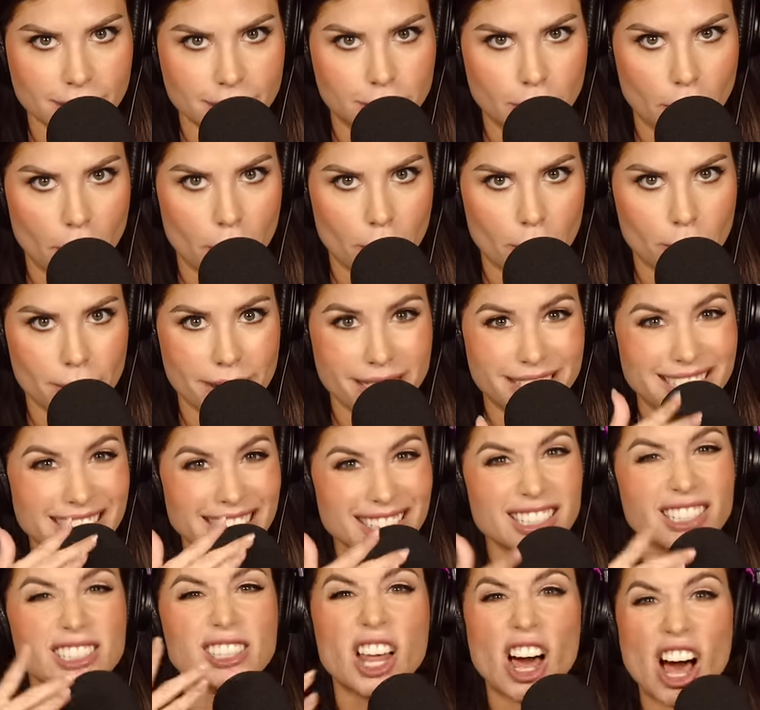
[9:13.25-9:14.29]
So it
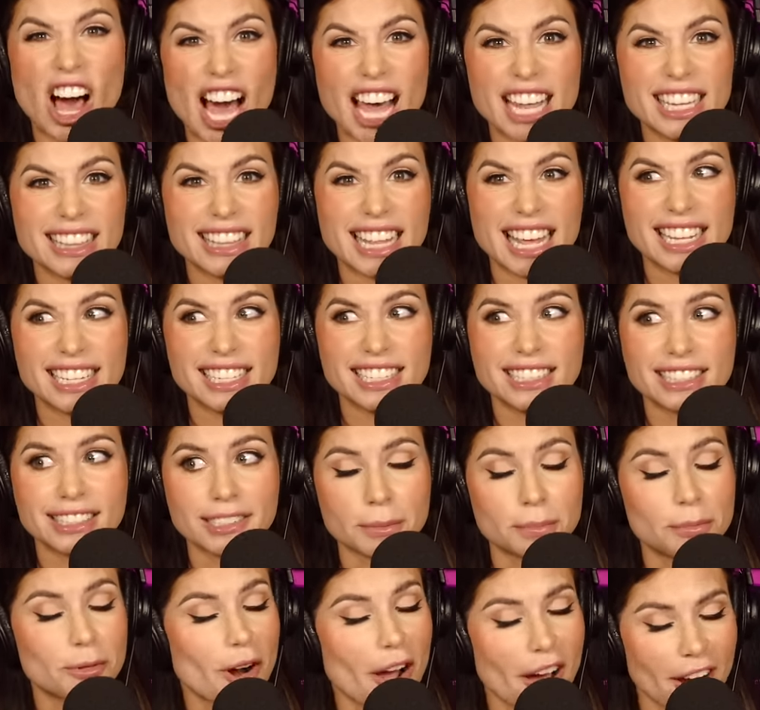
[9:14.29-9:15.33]
says a lot that
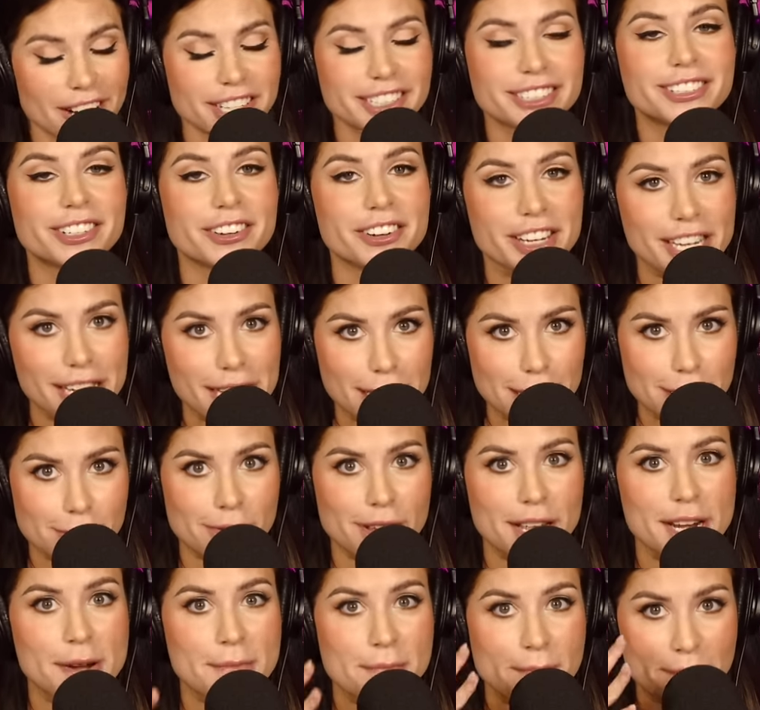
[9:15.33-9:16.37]
their products are
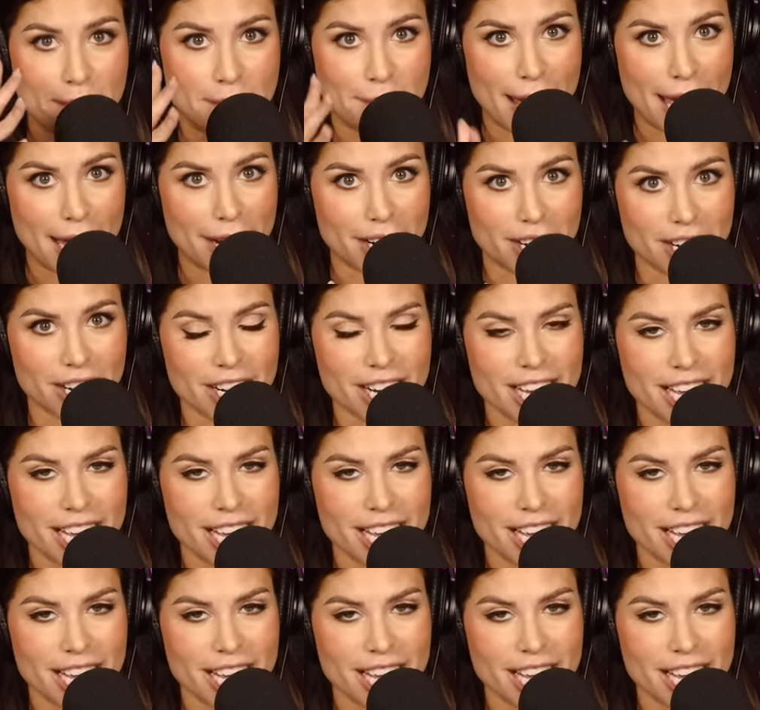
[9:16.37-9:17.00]
even better.